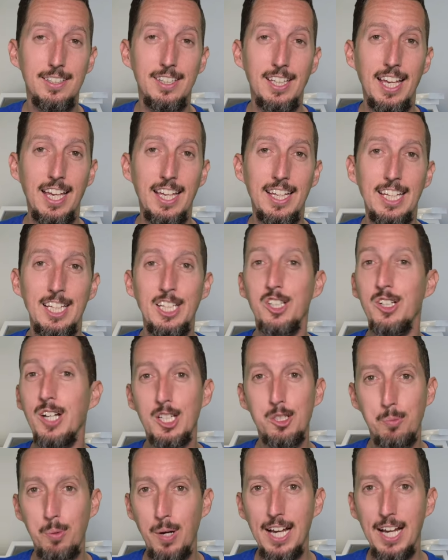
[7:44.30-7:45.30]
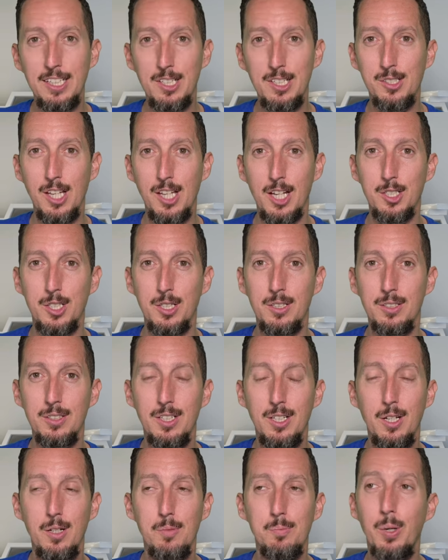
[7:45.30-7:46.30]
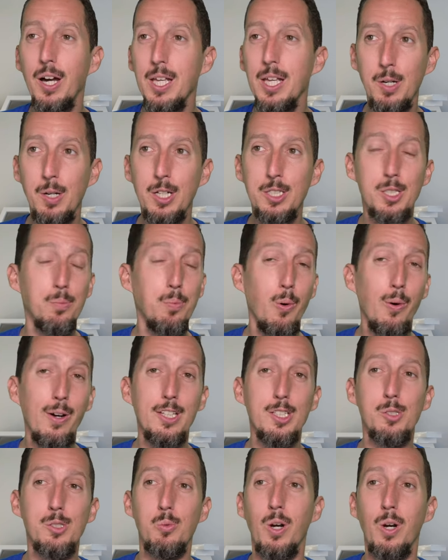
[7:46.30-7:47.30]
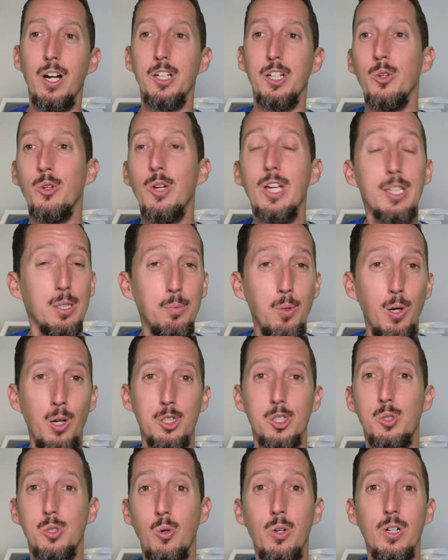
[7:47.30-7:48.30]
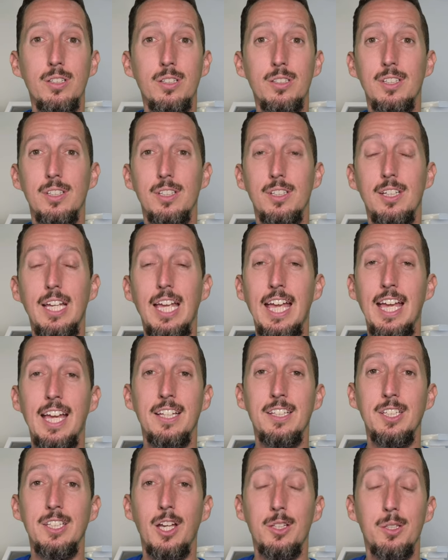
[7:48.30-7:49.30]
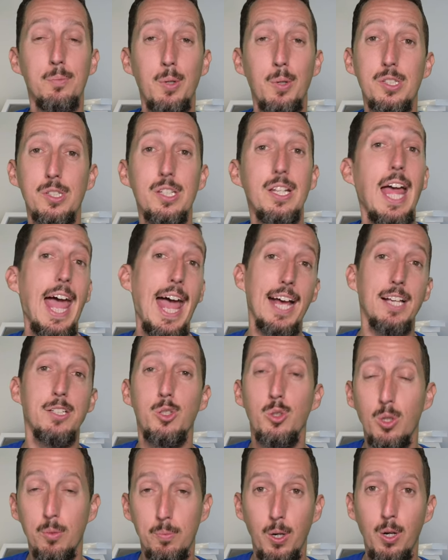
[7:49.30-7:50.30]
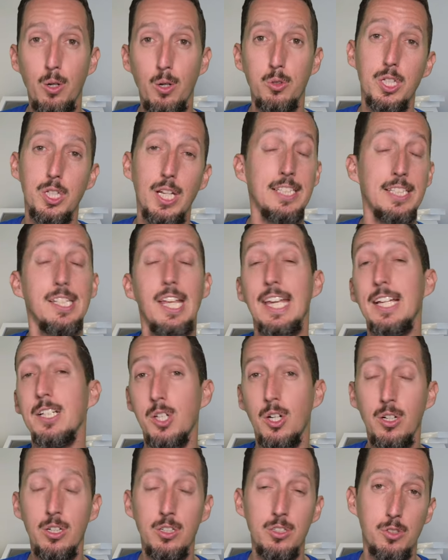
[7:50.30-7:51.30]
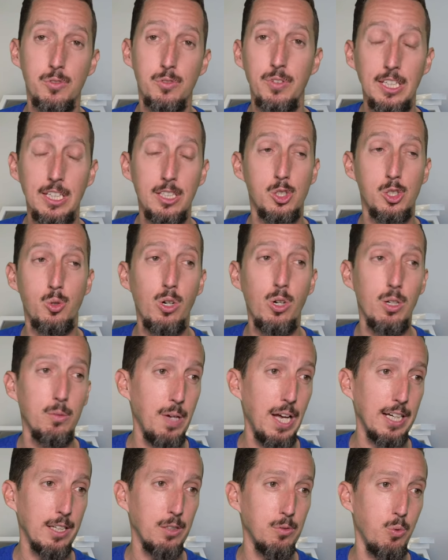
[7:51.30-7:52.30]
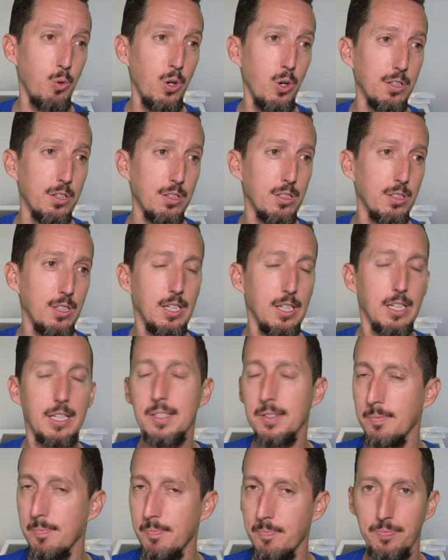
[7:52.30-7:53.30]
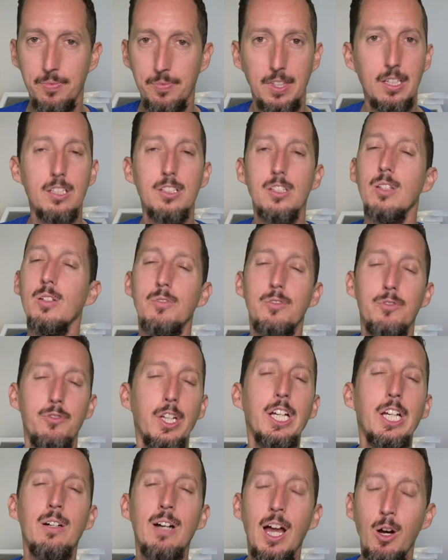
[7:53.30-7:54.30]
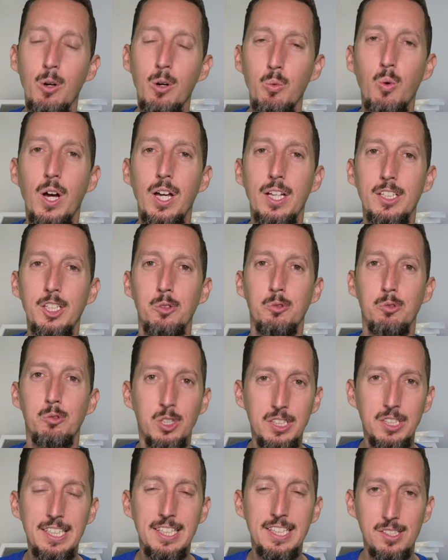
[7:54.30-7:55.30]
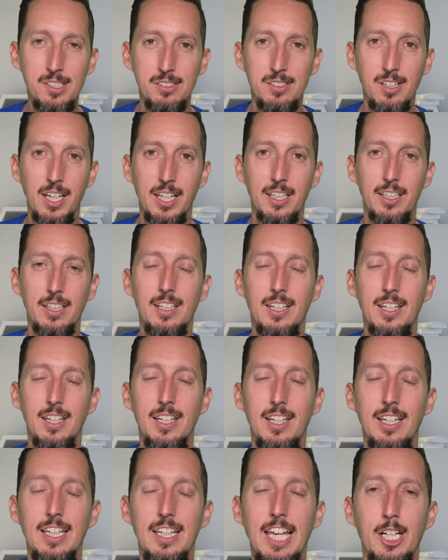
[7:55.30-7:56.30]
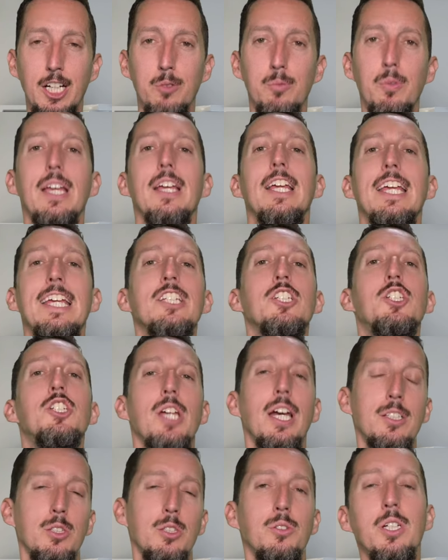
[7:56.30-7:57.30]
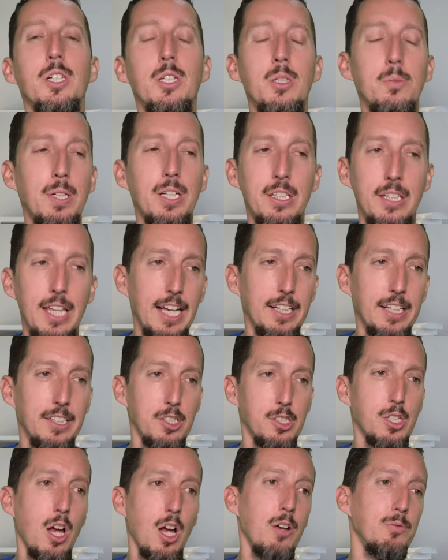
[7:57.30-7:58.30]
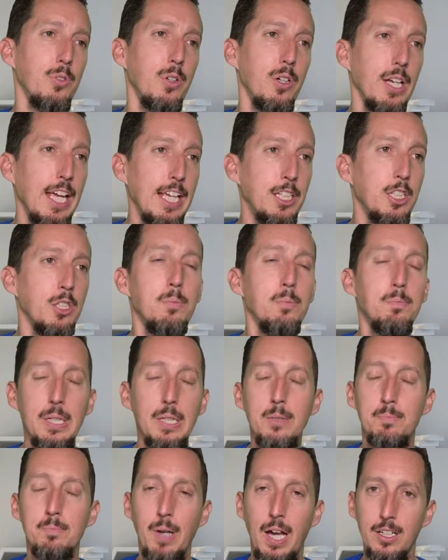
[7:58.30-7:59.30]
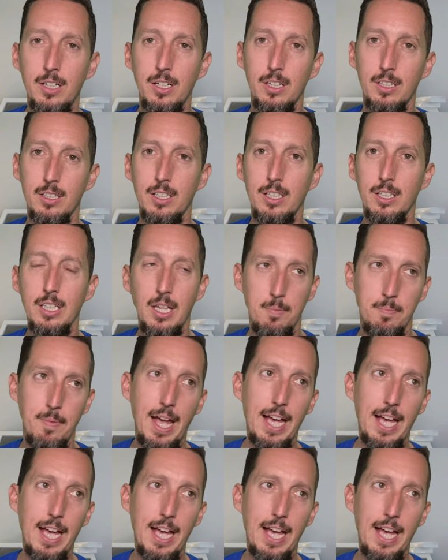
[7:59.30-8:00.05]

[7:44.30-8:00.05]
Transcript: then in your next practice session, play a bunch of points where you hit the ball short and the other person has to approach and take turns feeding short back and forth. Figure out what you really dislike and inject a little bit of that discomfort and you'll be better in